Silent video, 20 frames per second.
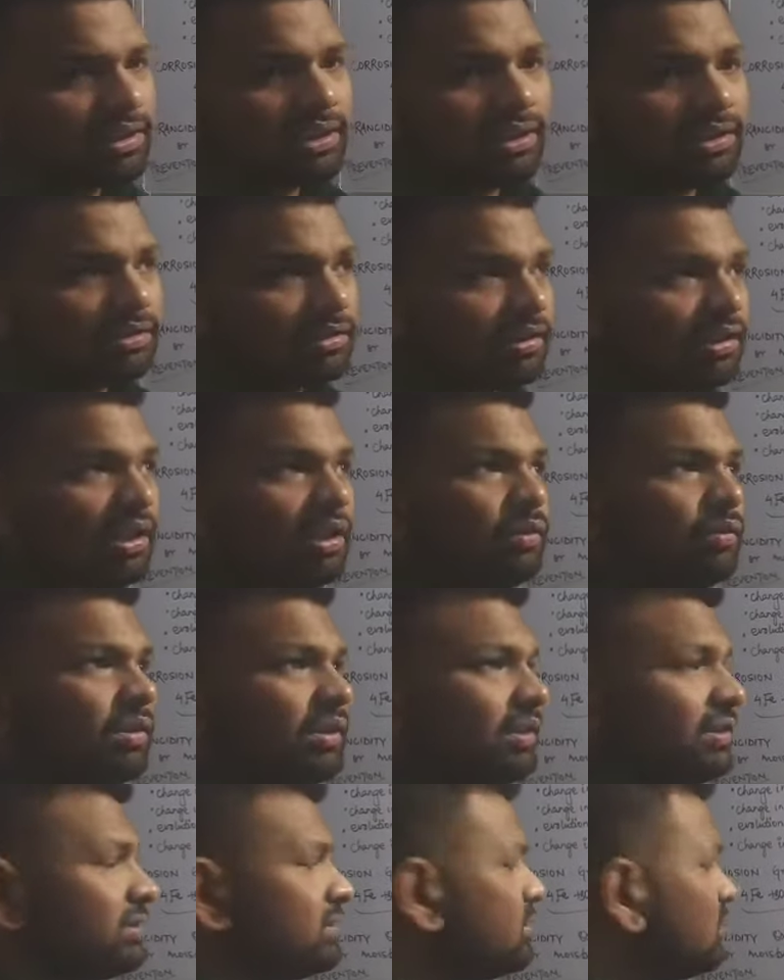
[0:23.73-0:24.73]
felt that
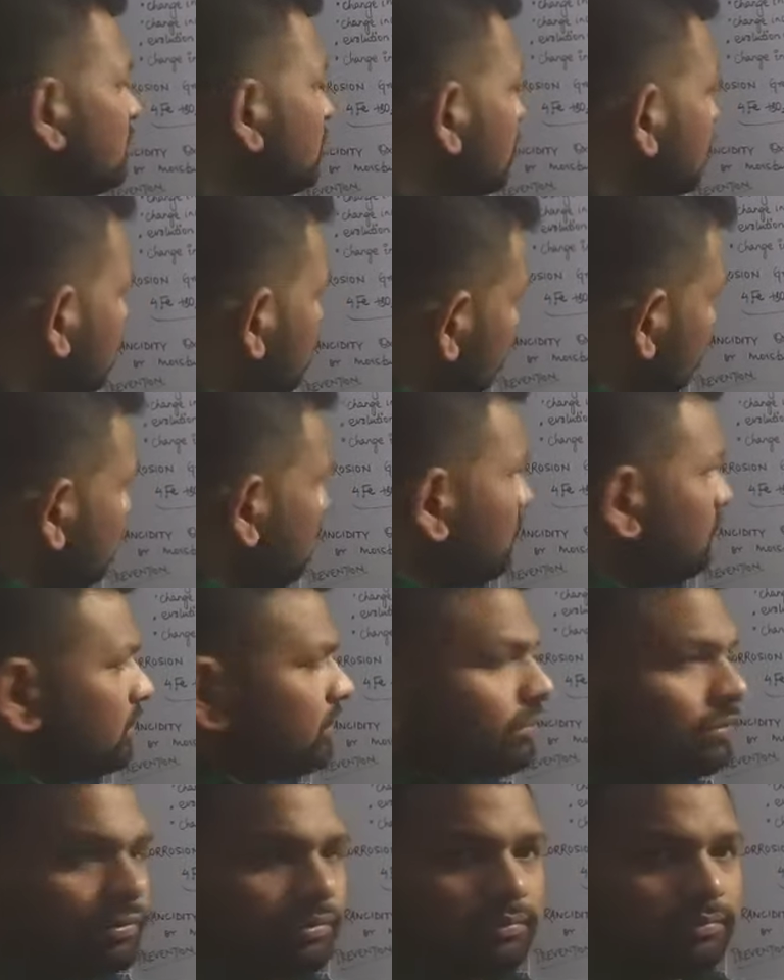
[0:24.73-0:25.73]
now it is
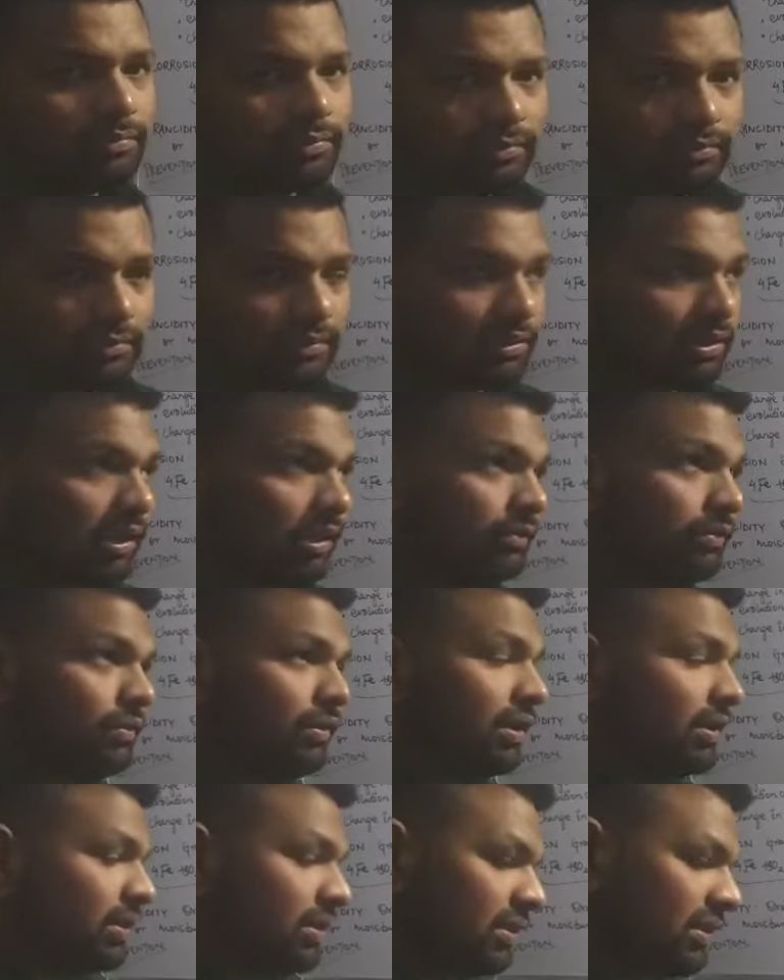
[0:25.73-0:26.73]

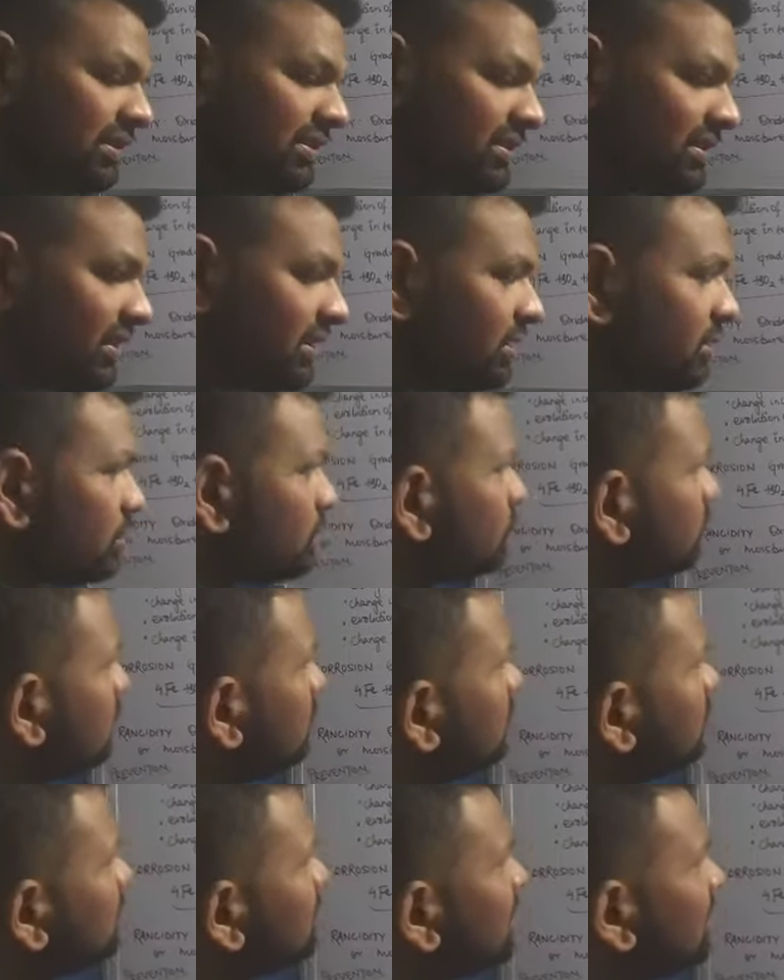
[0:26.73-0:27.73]
now you are in a state
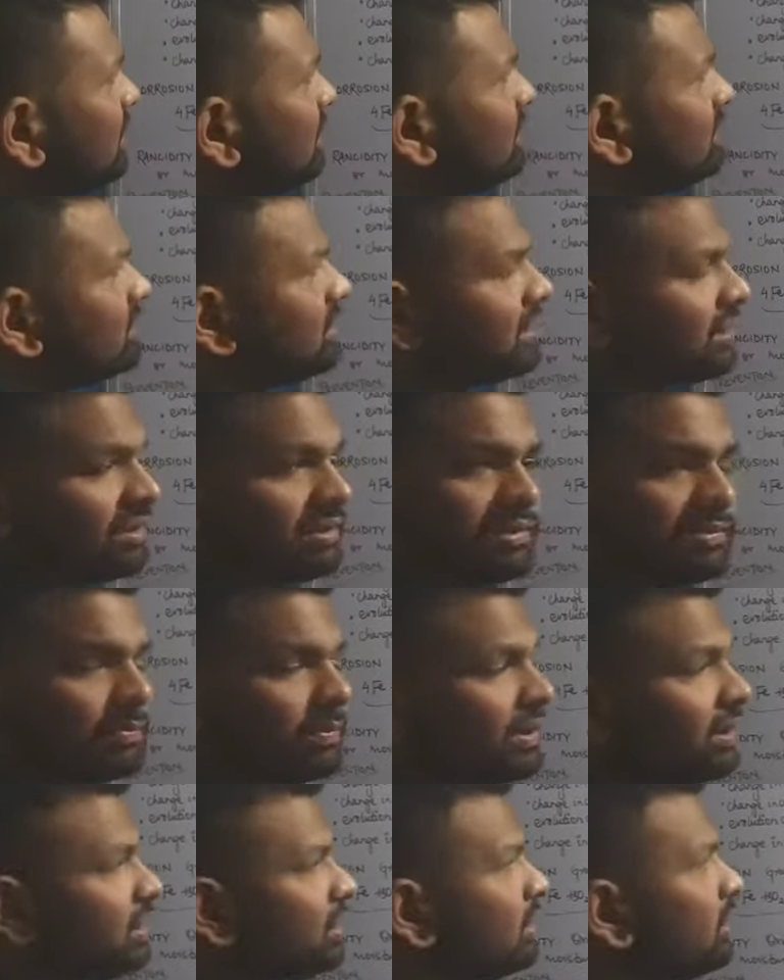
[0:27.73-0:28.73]
to understand these
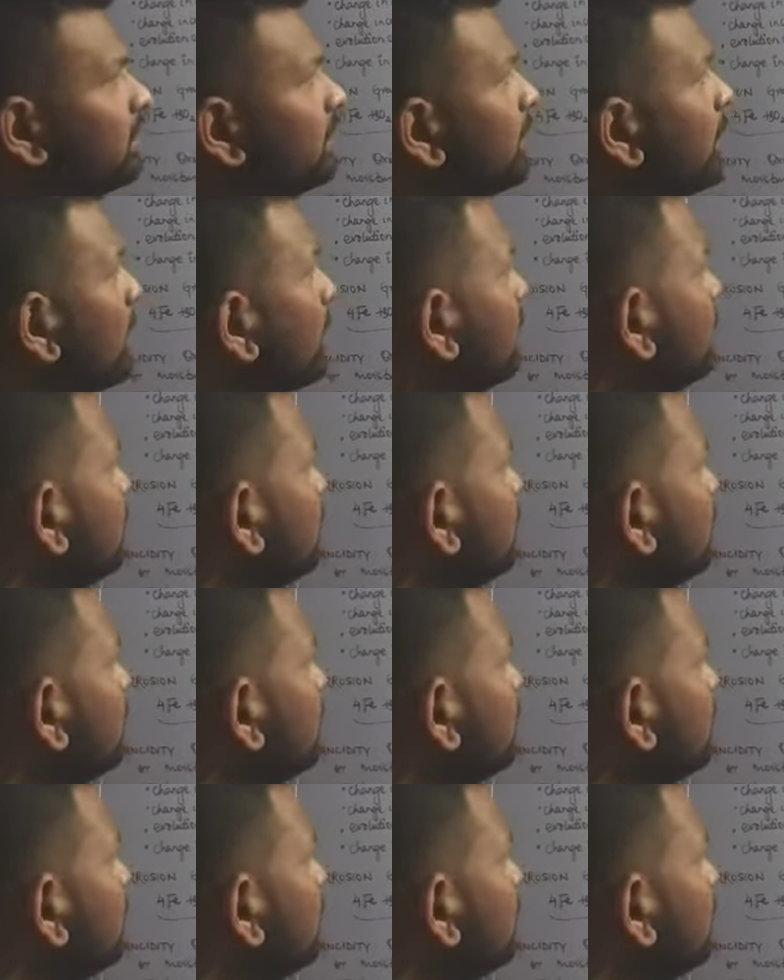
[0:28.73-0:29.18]
things better.